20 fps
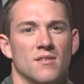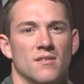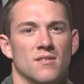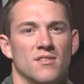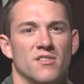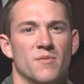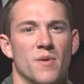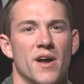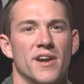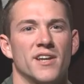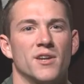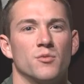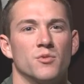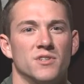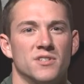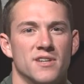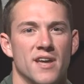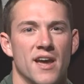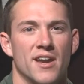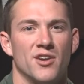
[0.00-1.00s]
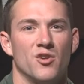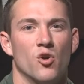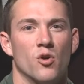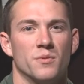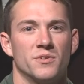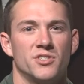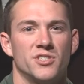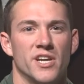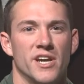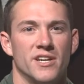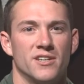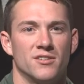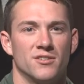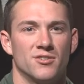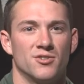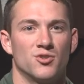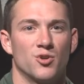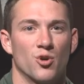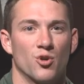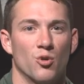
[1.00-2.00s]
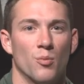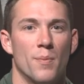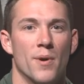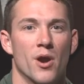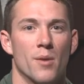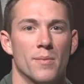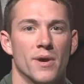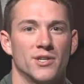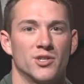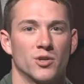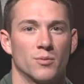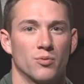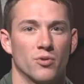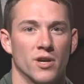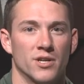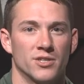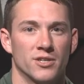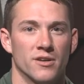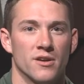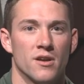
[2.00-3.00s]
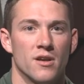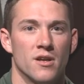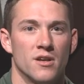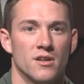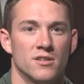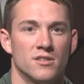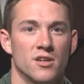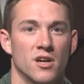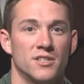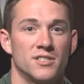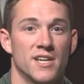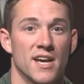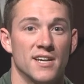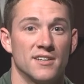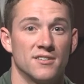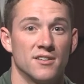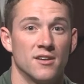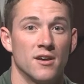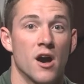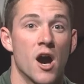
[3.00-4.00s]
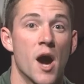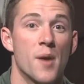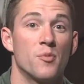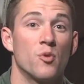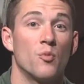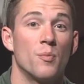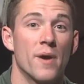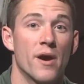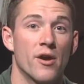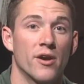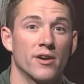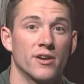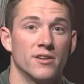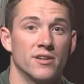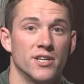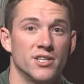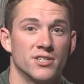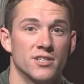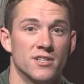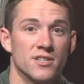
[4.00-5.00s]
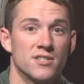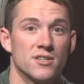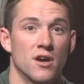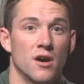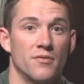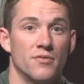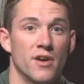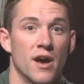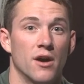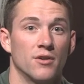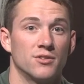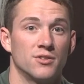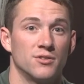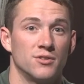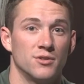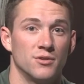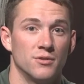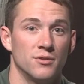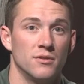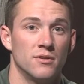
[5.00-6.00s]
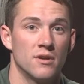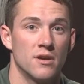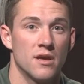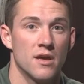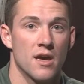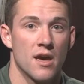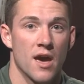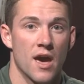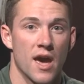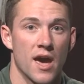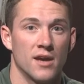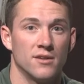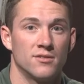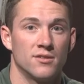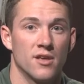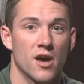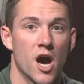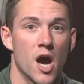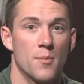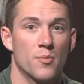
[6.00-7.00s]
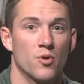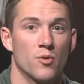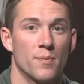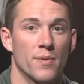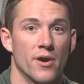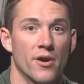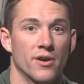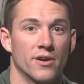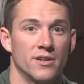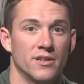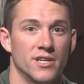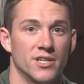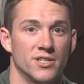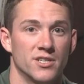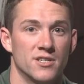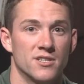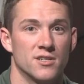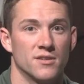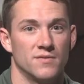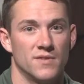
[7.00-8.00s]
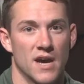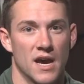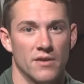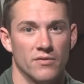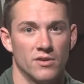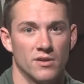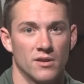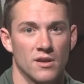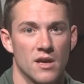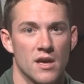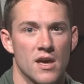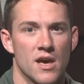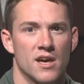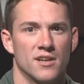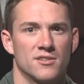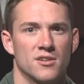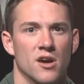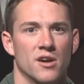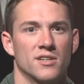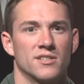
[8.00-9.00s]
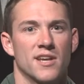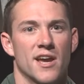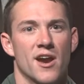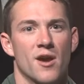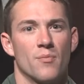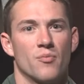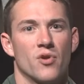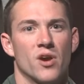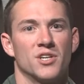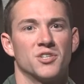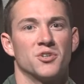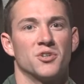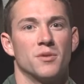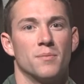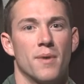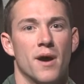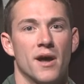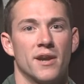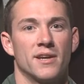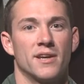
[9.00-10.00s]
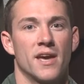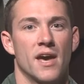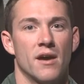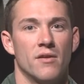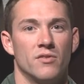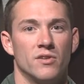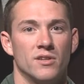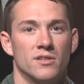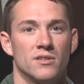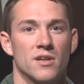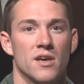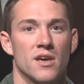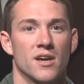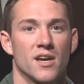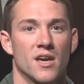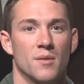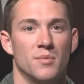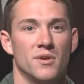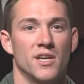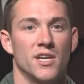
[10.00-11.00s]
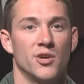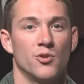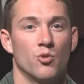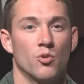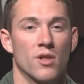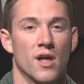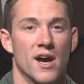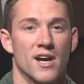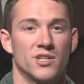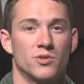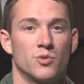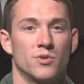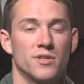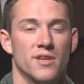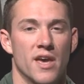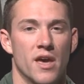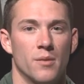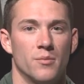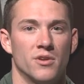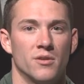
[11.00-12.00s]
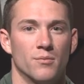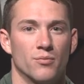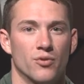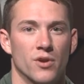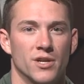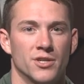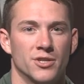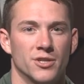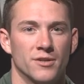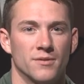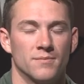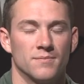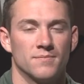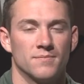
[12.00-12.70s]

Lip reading: The body can withstand enormous changes in total barometric pressure, such as the hypobaric conditions of the altitude and to the hyperbaric conditions of diving, as long as air pressure in the body cavities can be equalized with the ambient pressure.